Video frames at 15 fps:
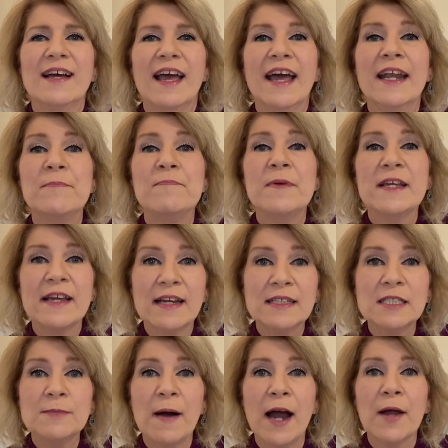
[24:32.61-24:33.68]
And it
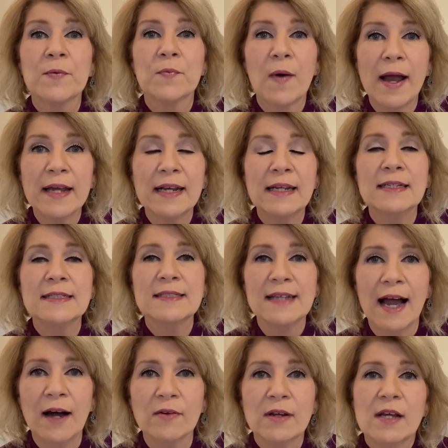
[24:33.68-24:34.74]
begins by writing it
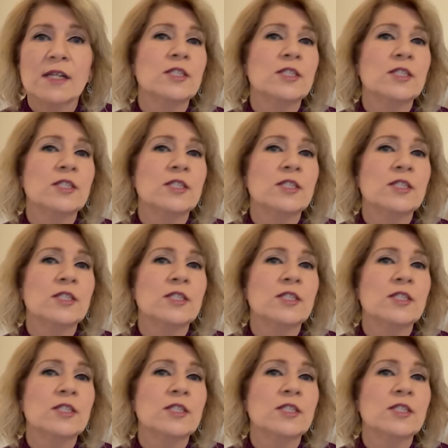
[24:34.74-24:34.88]
down.